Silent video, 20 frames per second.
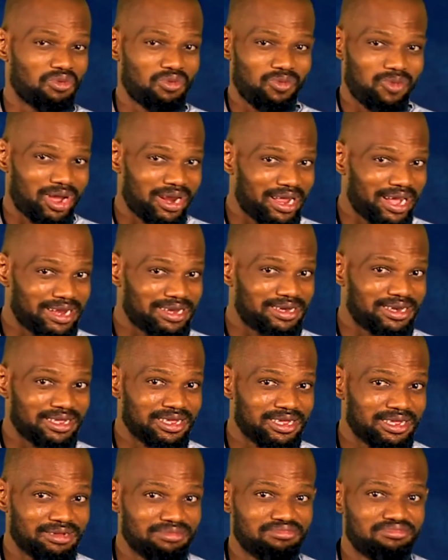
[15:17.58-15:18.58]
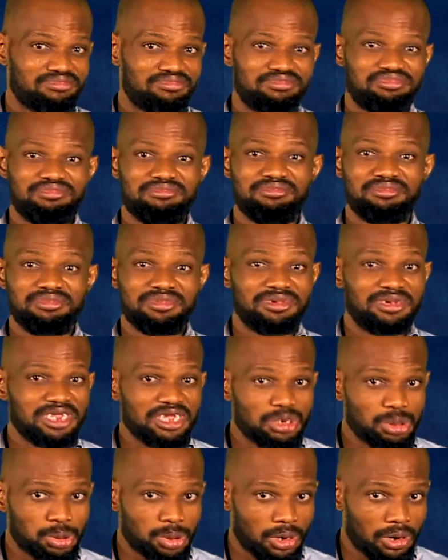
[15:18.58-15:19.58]
whether they
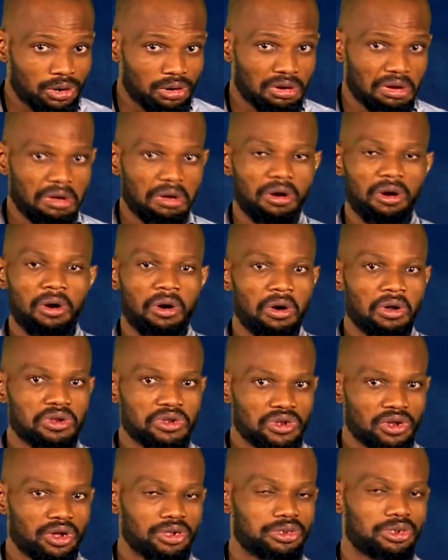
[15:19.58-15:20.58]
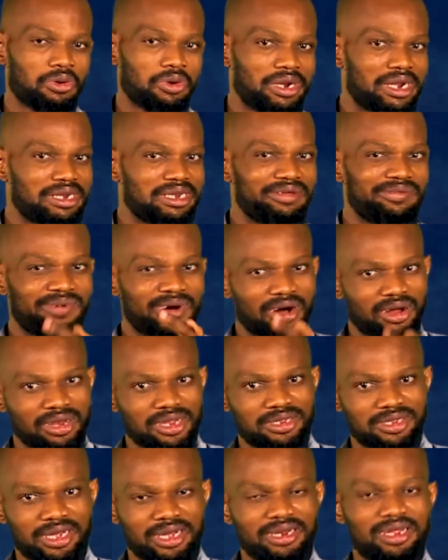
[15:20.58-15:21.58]
did wrong or not, or whether they
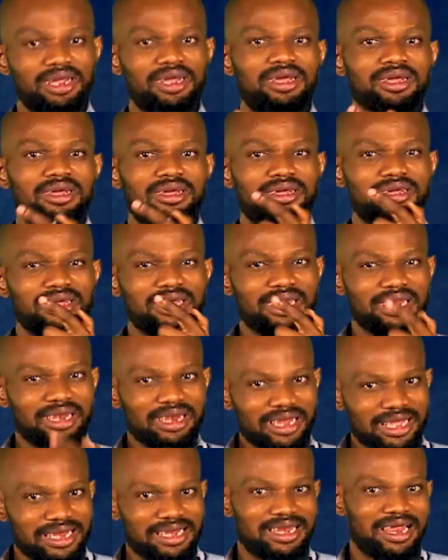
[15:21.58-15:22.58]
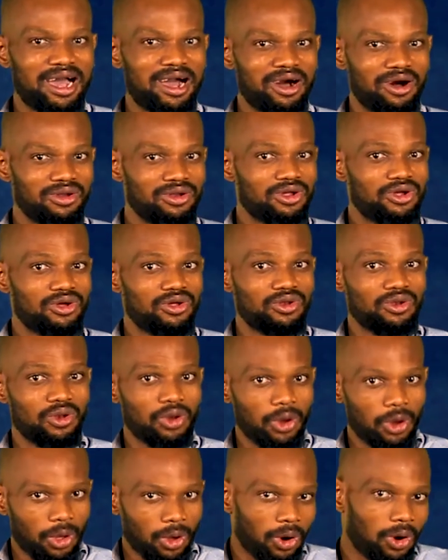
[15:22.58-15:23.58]
violated a laid down
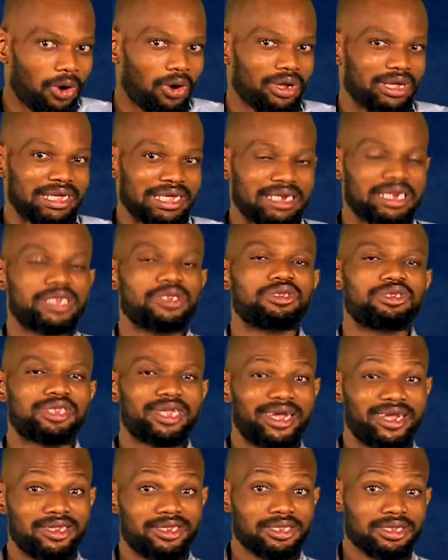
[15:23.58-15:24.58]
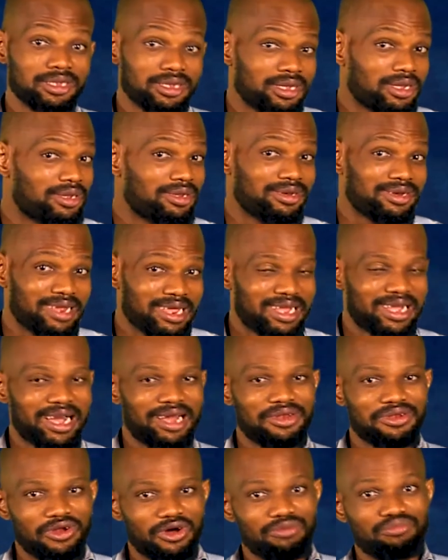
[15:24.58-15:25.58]
law in a society, they
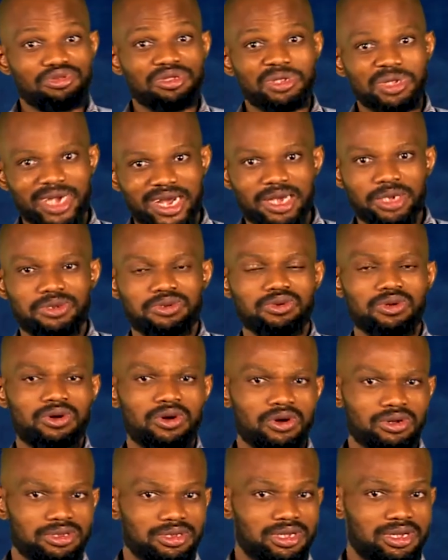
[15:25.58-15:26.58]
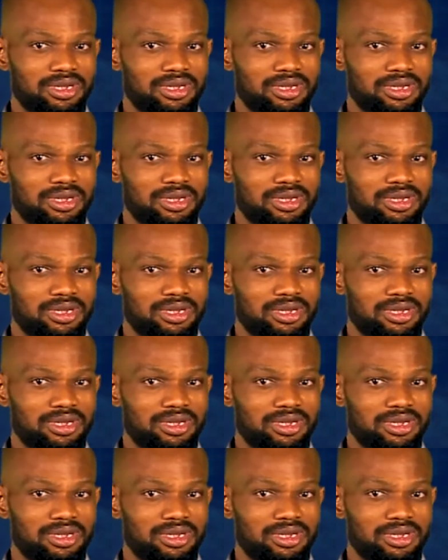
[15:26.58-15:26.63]
cannot be charged to court.